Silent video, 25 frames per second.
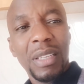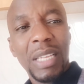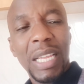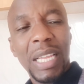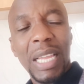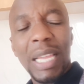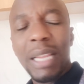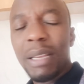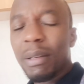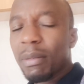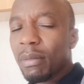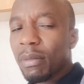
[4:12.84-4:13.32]

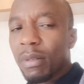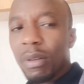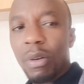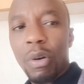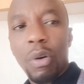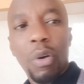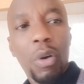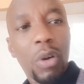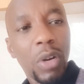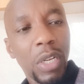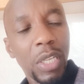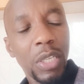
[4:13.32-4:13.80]
And
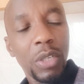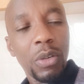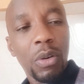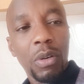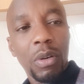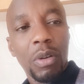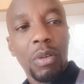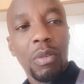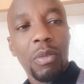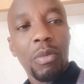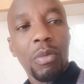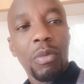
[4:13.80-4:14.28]
all in
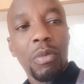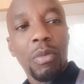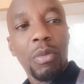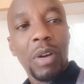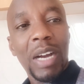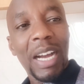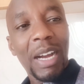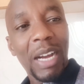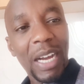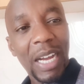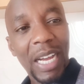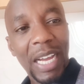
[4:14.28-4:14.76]
all,
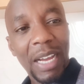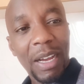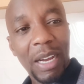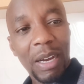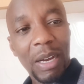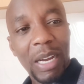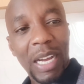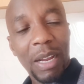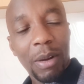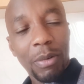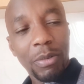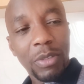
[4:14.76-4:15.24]

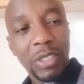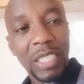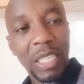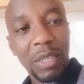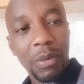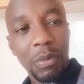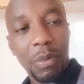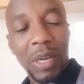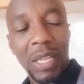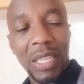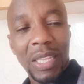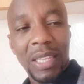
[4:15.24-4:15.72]
I will say
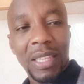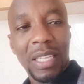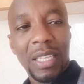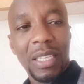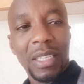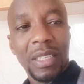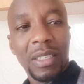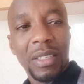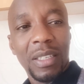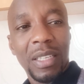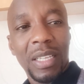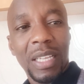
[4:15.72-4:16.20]
one
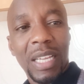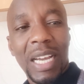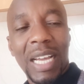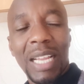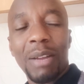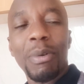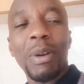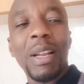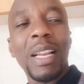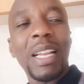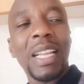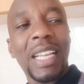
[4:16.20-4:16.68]
thing,
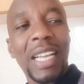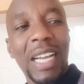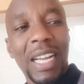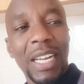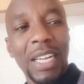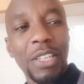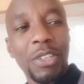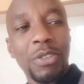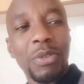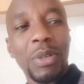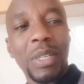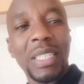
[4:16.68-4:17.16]
and I will
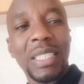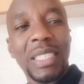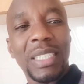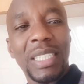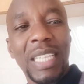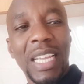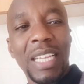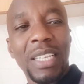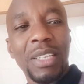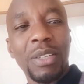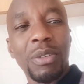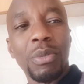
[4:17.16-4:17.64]
encourage you and
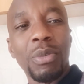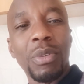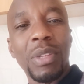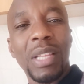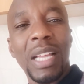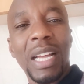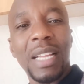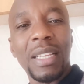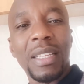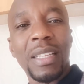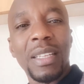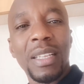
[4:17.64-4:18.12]
tell you
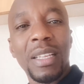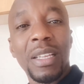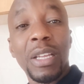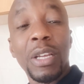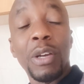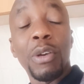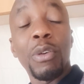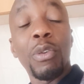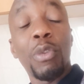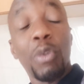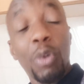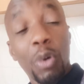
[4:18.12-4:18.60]
that
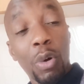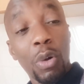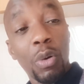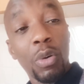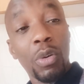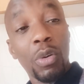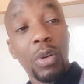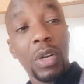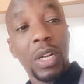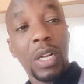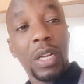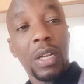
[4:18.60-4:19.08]

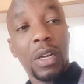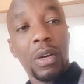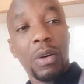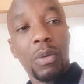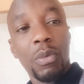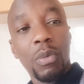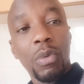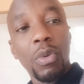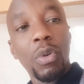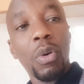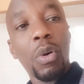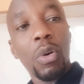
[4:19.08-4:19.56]
God
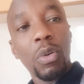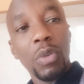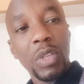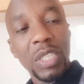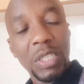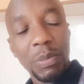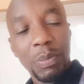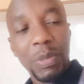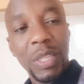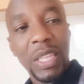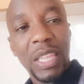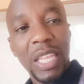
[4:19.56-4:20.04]
will
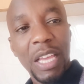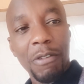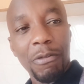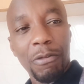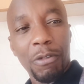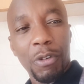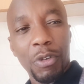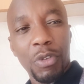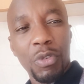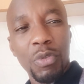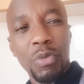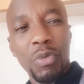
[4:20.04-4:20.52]
always be there
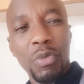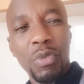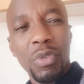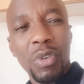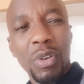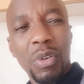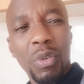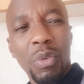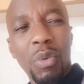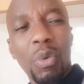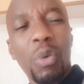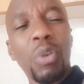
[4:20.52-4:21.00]
for you.
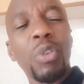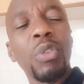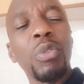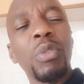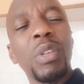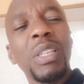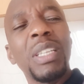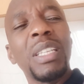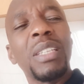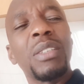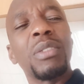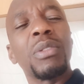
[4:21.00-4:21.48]
All you
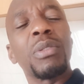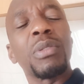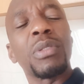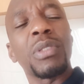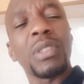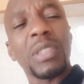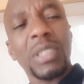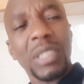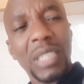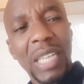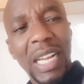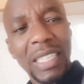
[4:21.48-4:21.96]
need
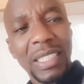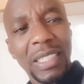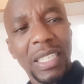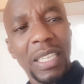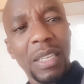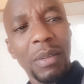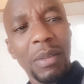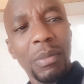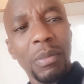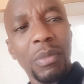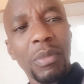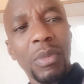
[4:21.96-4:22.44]
is to trust
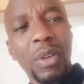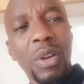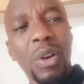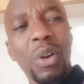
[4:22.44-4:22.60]
Him.